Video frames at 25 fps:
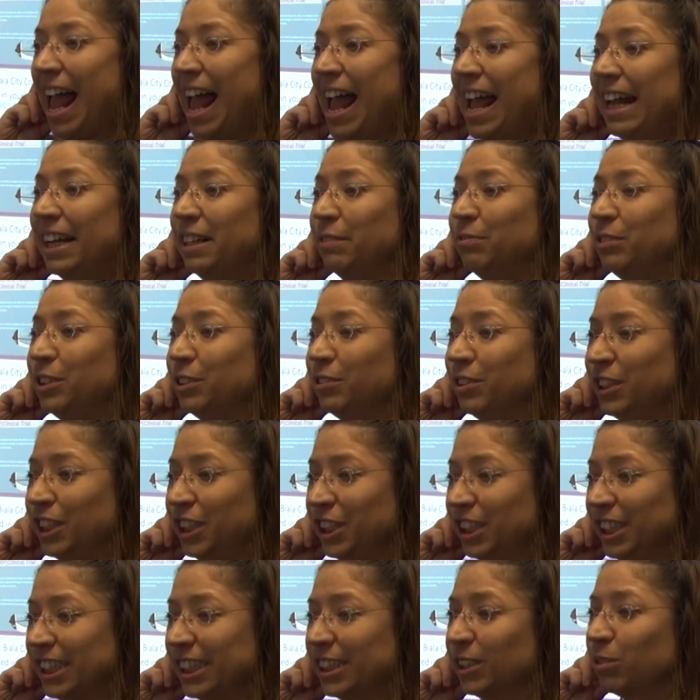And if you
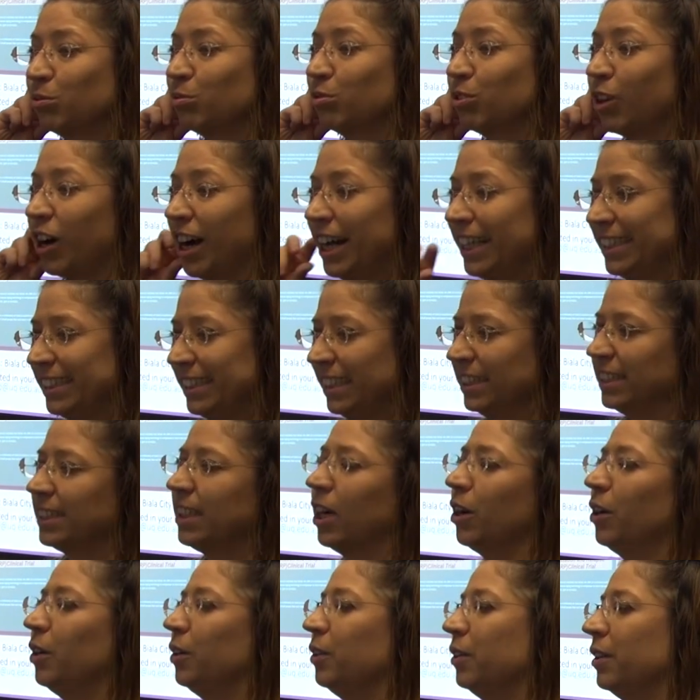reduce it right,
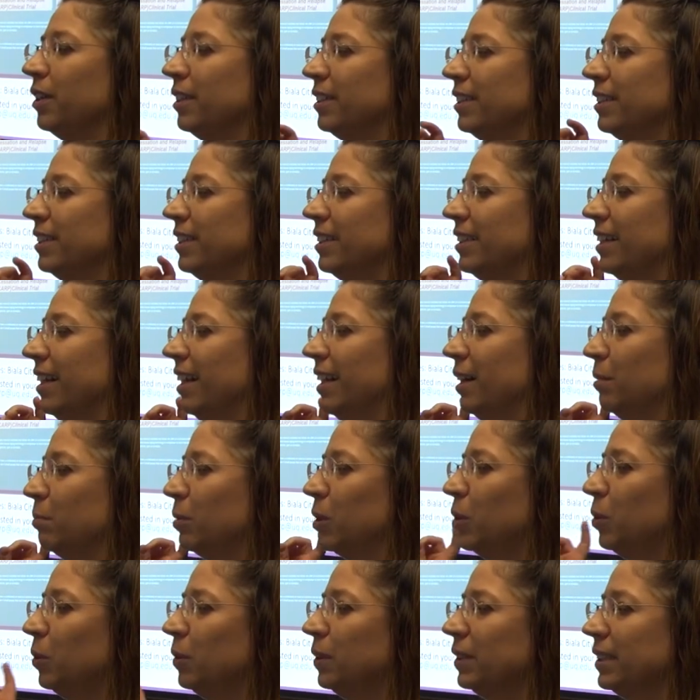so the
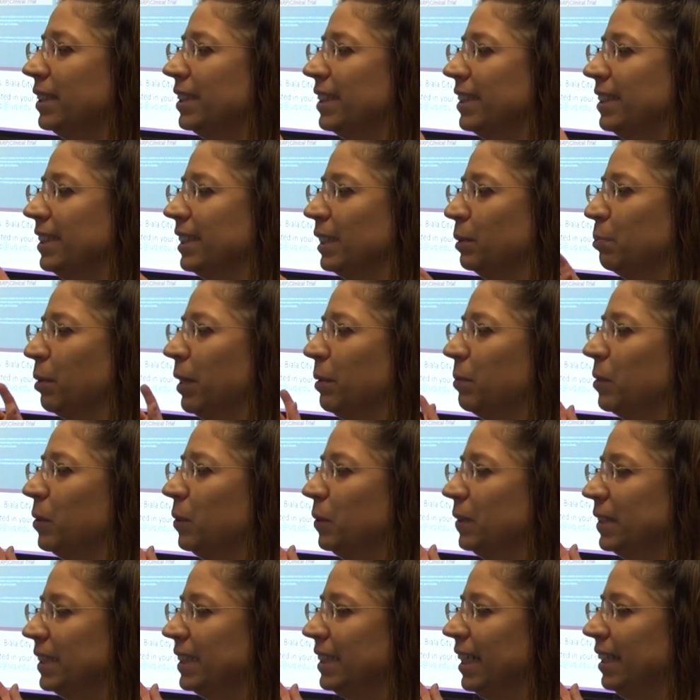courts, the Supreme
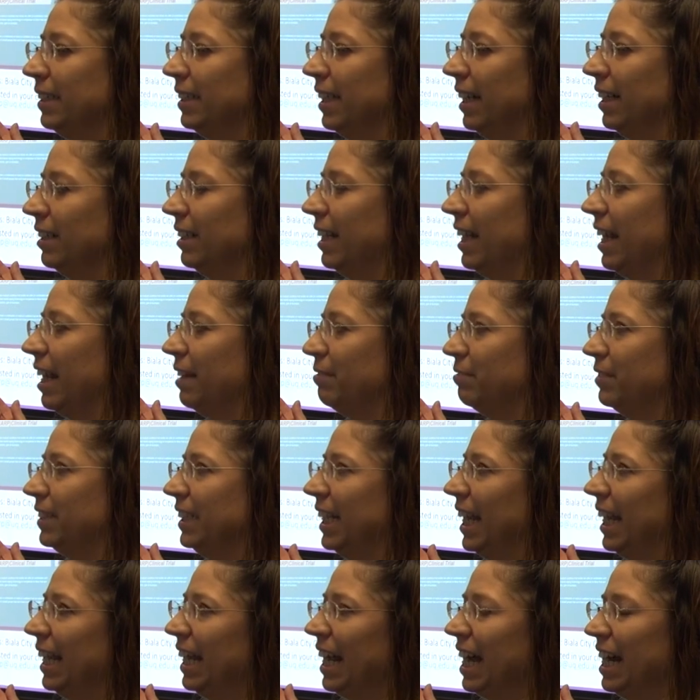Court said that
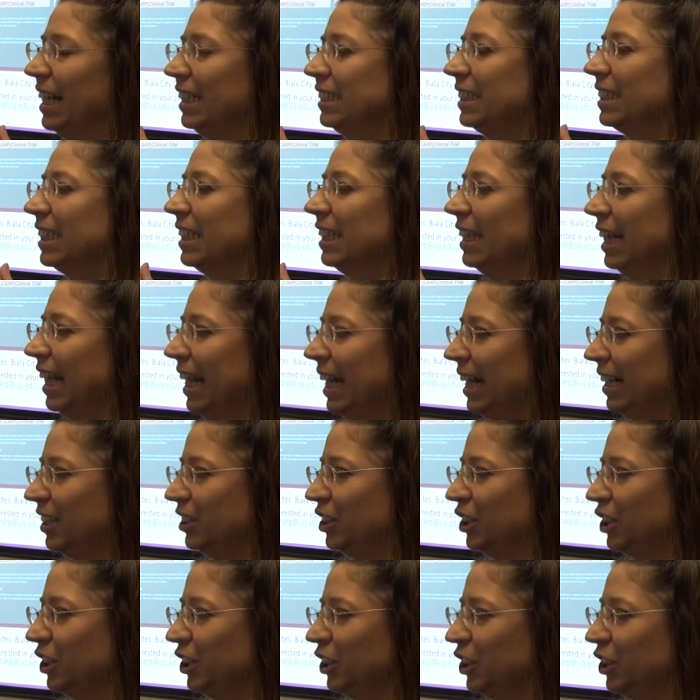FDA aren't
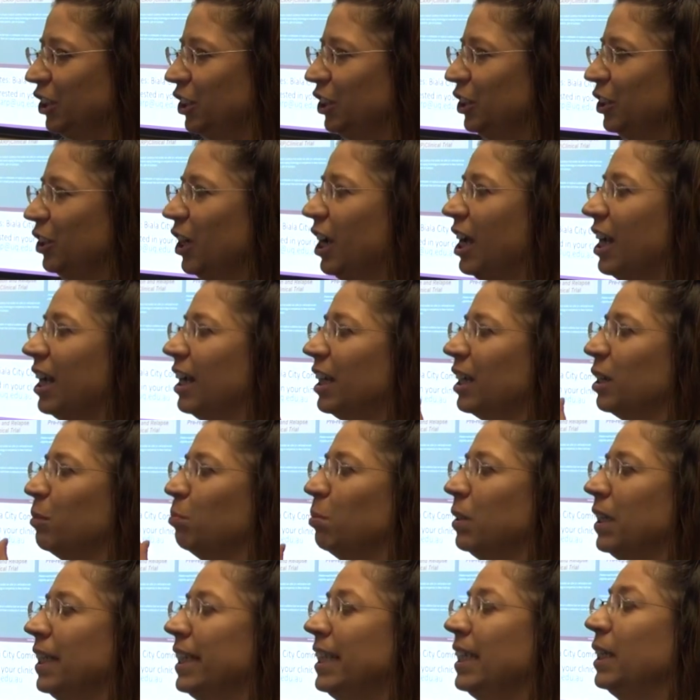allowed to
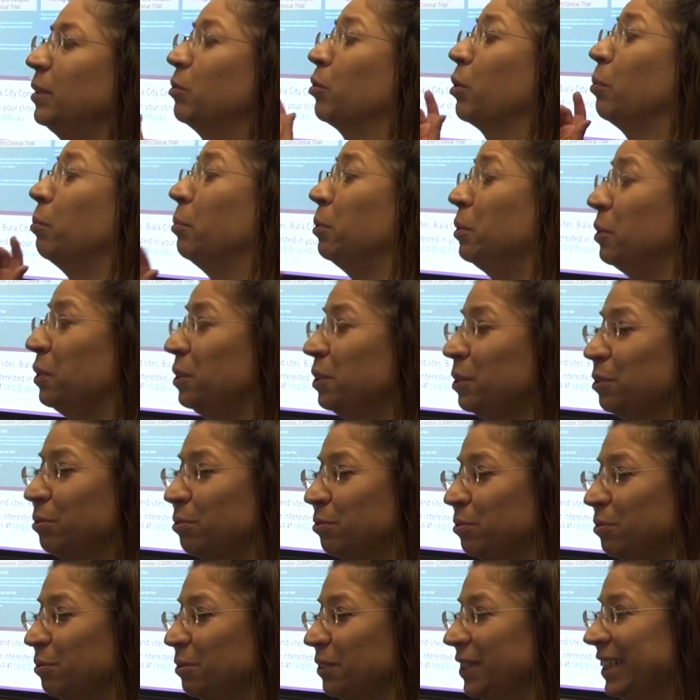completely
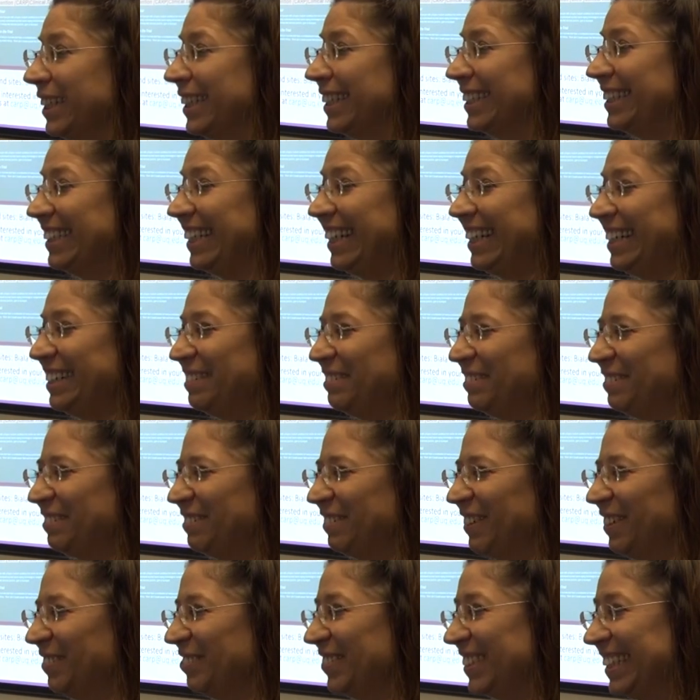remove nicotine
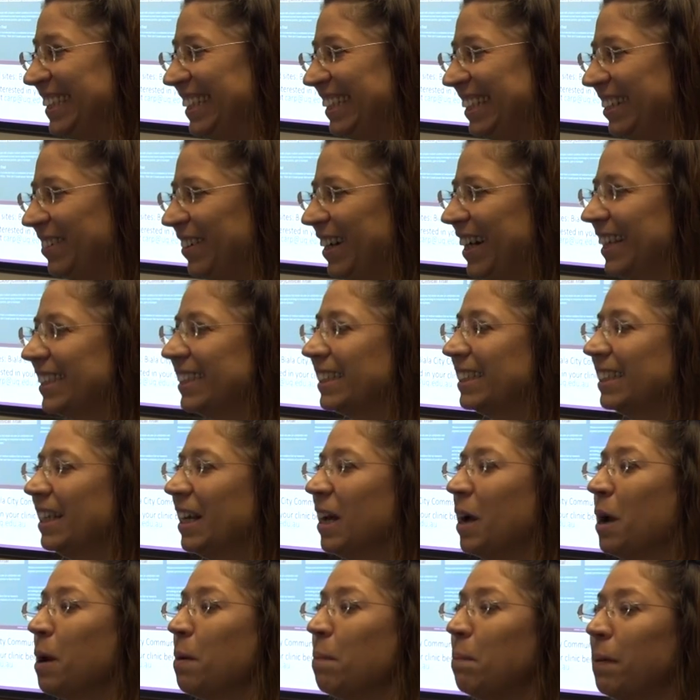from cigarettes,
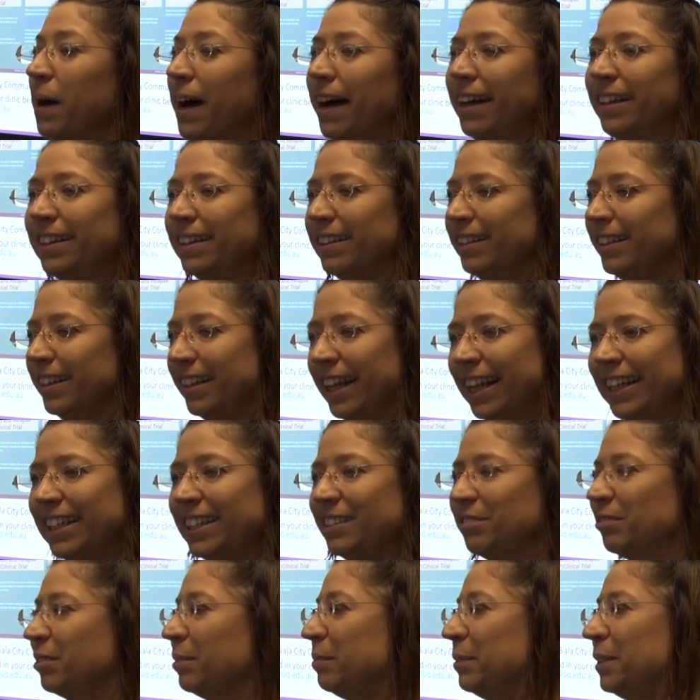but they
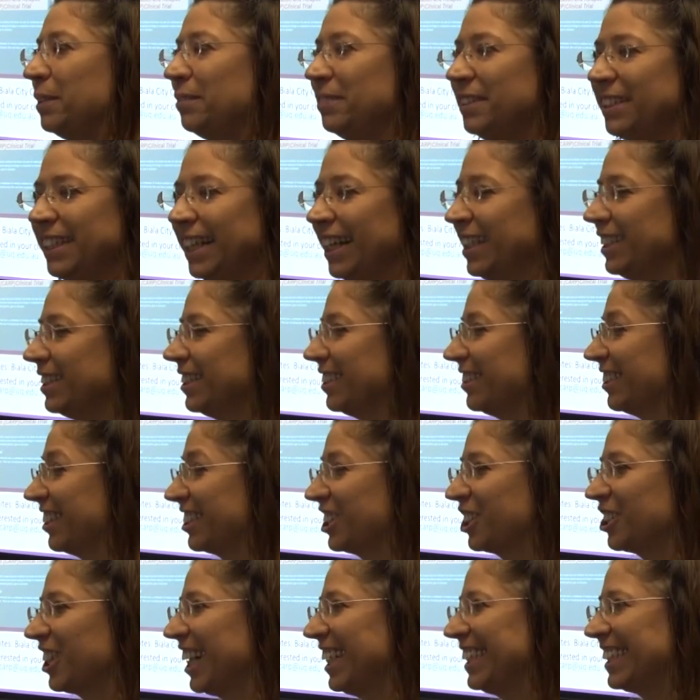can remove it down to sort
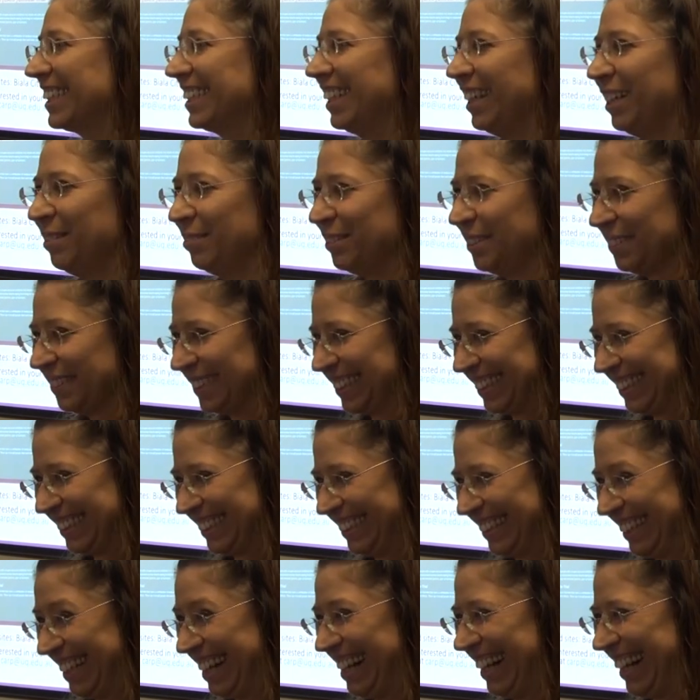of trace levels.
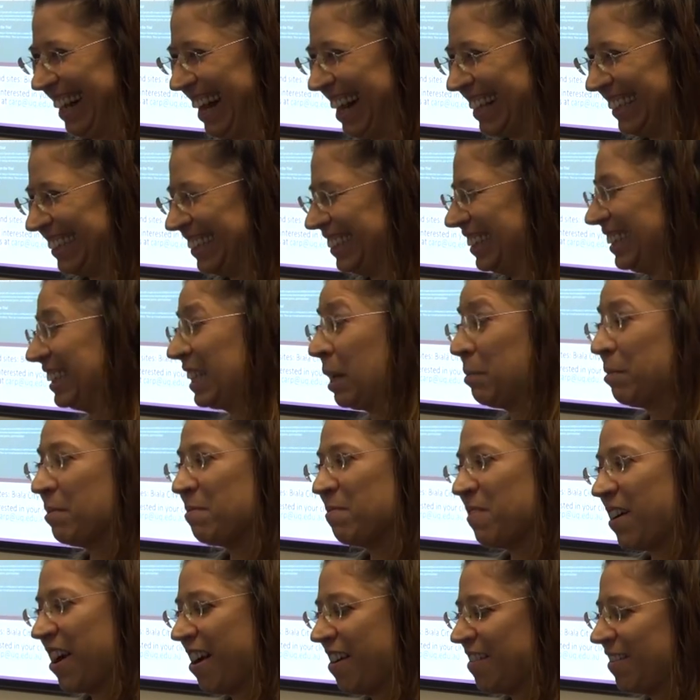Okay, so it's just gonna be
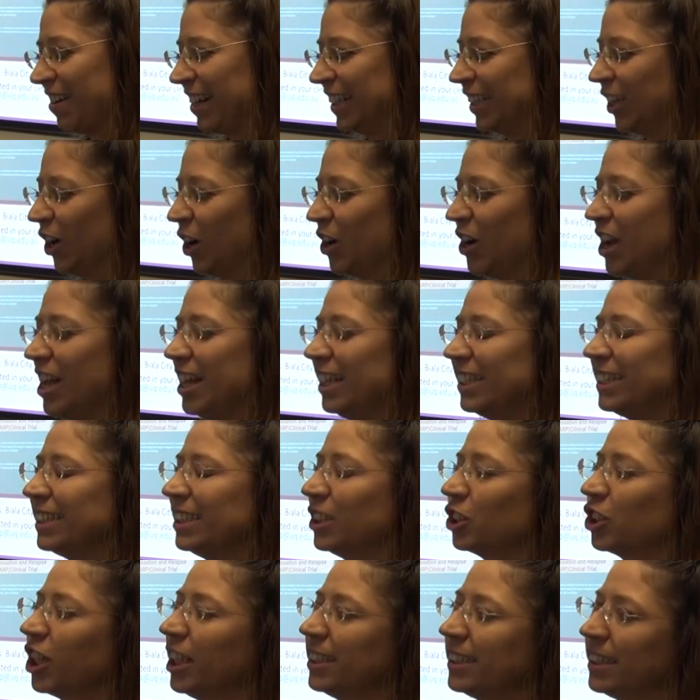very, very low.
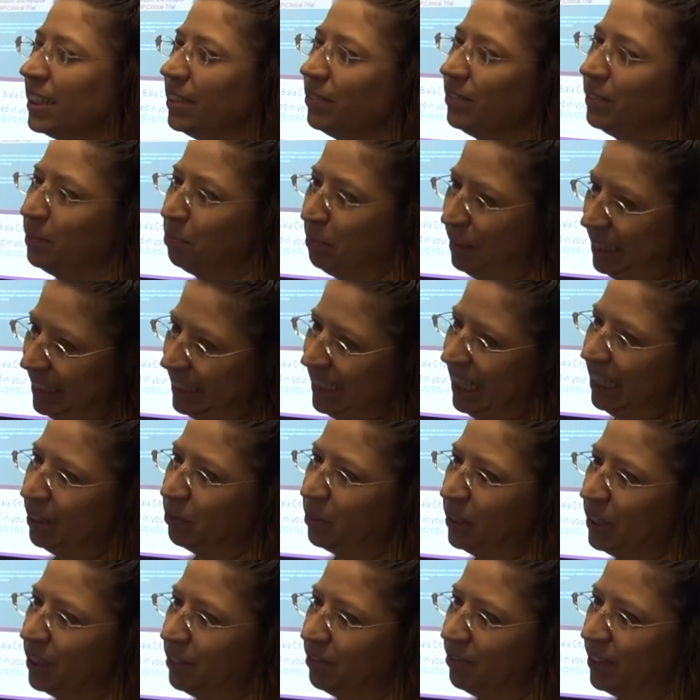So the trials that have been done
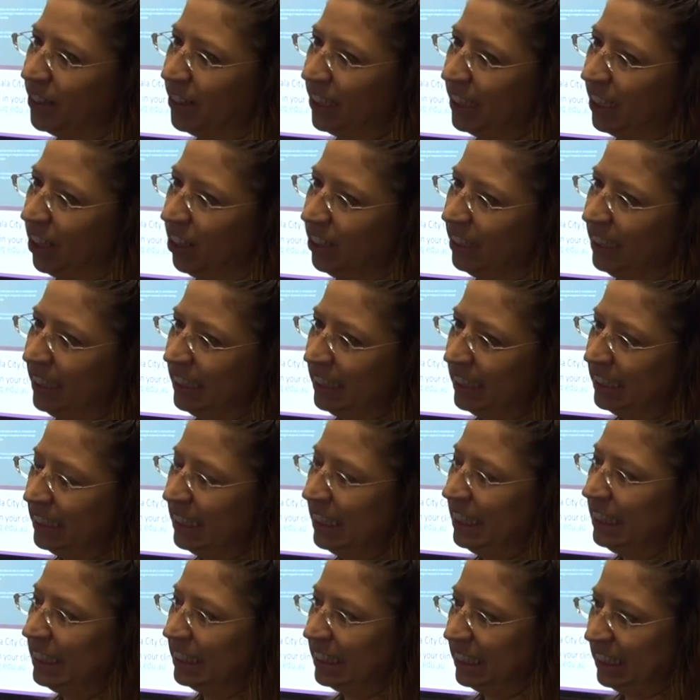with the very low
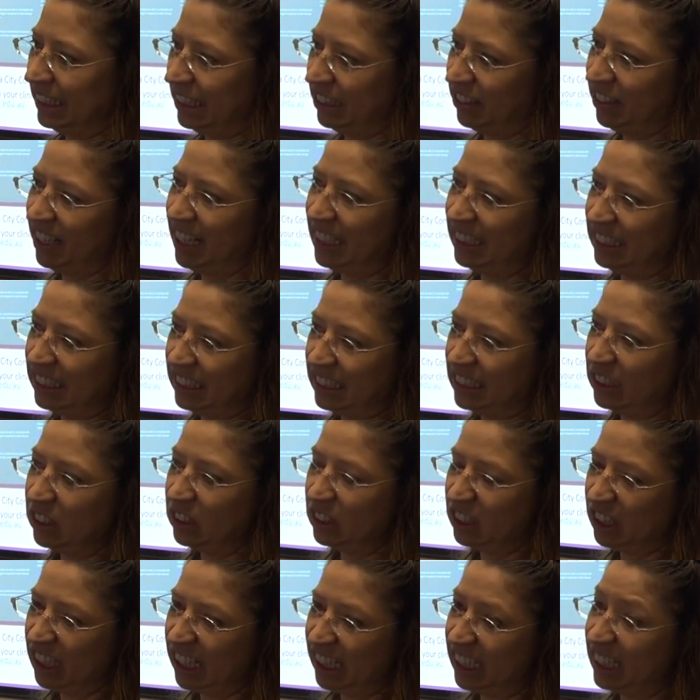nicotine cigarettes
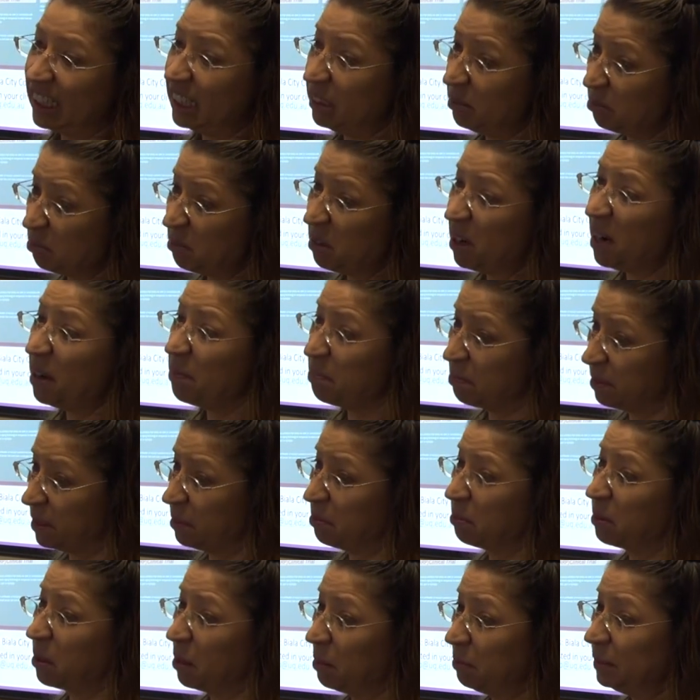look like it might
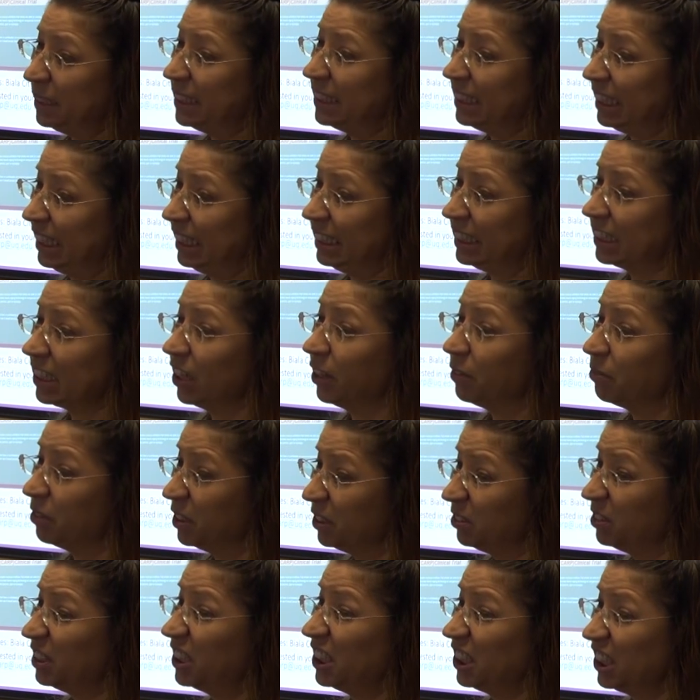be promising. So if
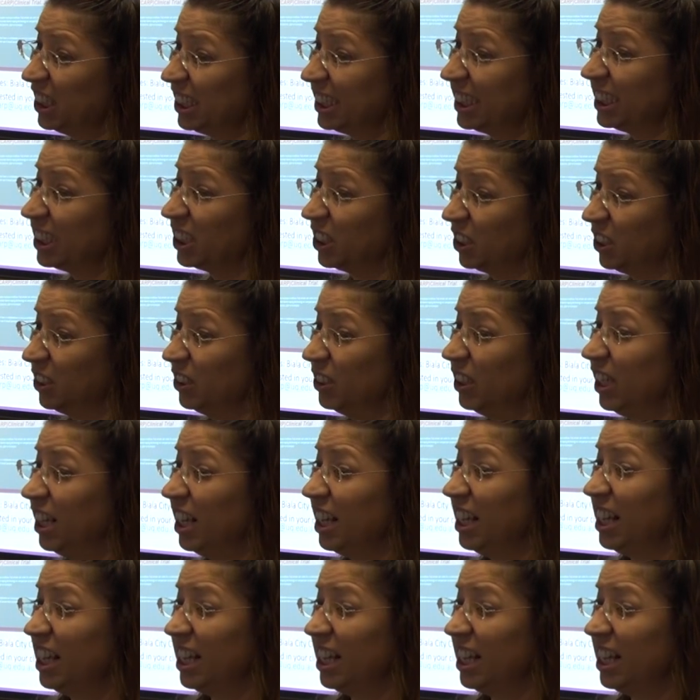you reduce it to